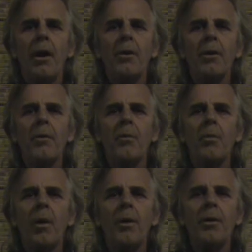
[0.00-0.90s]
Another
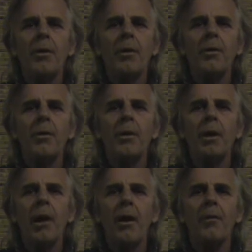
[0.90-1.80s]
way that they're doing
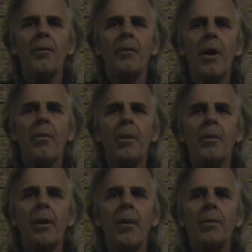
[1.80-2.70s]
a lot of
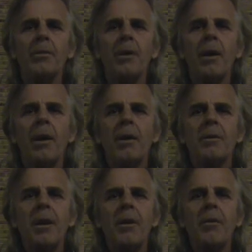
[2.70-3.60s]
environmental damage
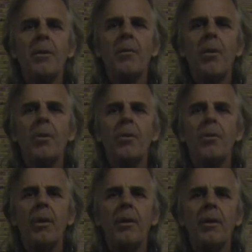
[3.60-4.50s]
is down on the border
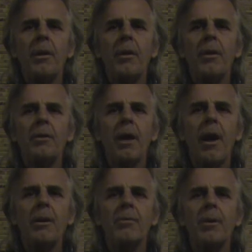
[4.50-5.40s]
when they get in these
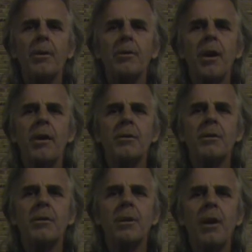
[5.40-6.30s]
high speed
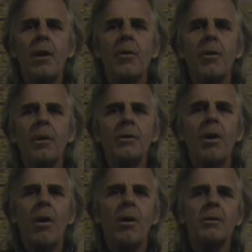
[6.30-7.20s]
chases with these
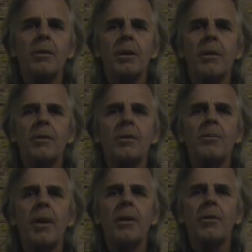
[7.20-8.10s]
cars that they
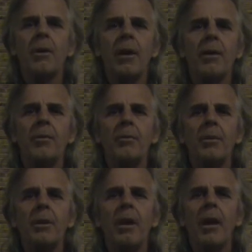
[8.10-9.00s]
suspect are laden
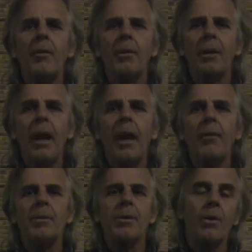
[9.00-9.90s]
with with
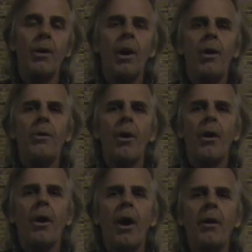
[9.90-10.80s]
cannabis or
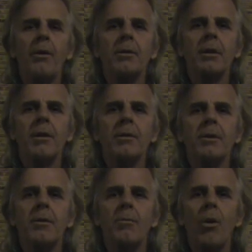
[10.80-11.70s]
narcotics as
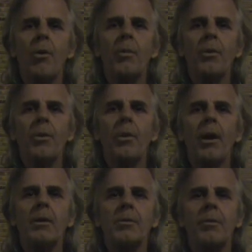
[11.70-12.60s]
the border patrol
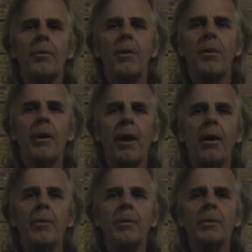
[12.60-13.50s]
likes to refer to
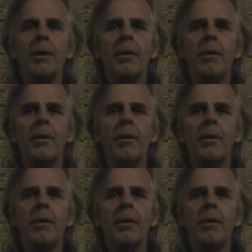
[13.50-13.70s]
cannabis.